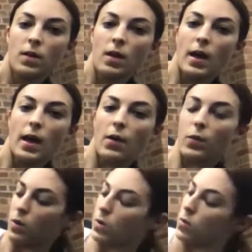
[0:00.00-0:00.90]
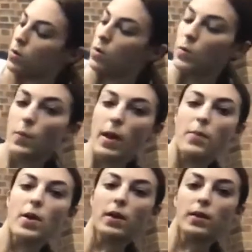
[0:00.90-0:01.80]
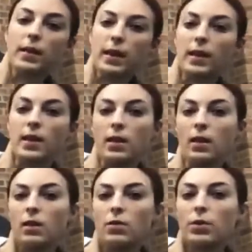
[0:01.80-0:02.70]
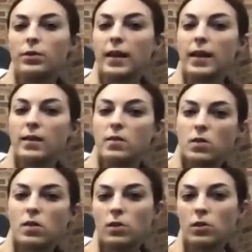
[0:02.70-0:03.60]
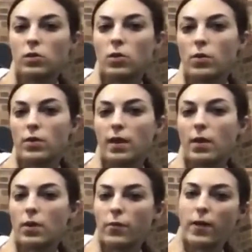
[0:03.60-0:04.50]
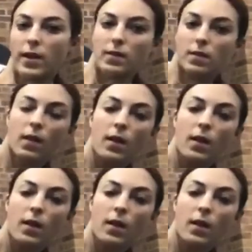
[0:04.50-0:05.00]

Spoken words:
And we're going to go. Remember, knee rotates towards our face.